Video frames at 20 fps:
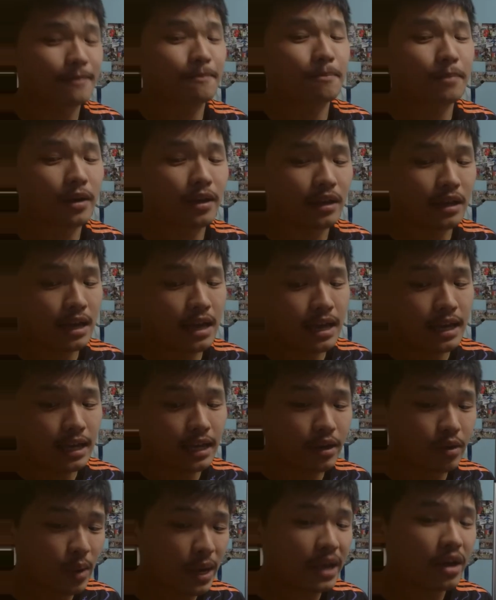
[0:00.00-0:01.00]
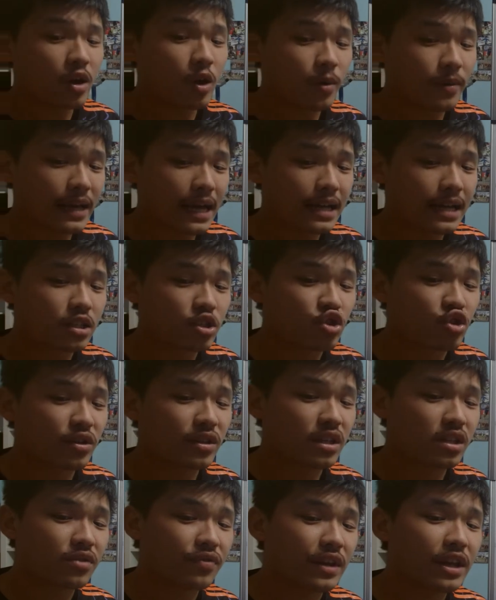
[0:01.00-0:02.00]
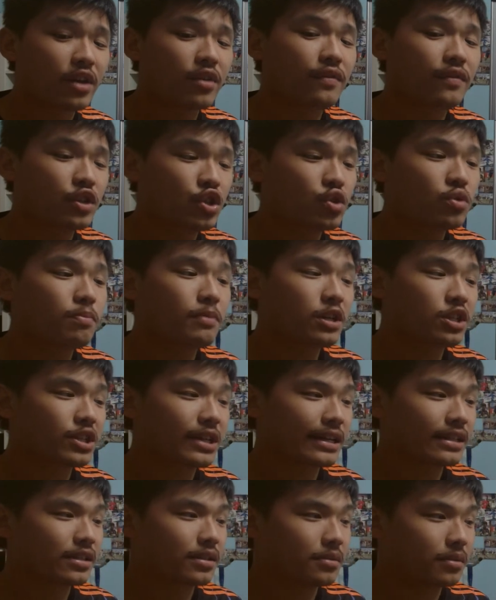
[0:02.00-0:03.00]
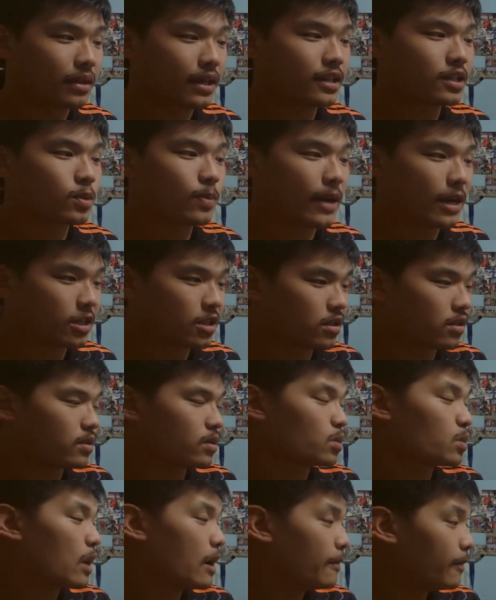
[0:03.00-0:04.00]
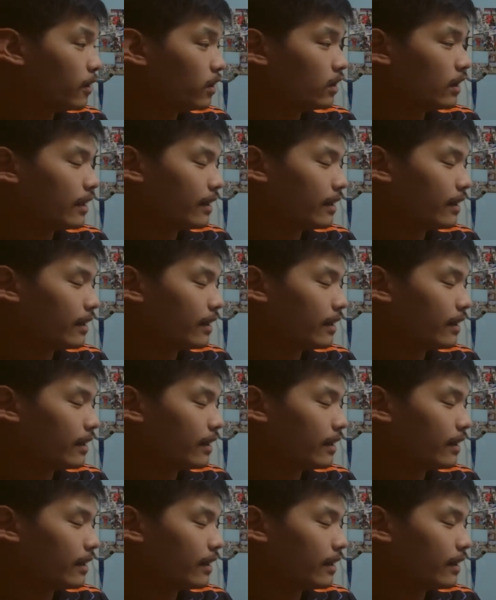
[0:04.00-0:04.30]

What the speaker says: But either way, hope you guys enjoyed this video. If you do, make sure you guys leave a like, smash the subscribe button.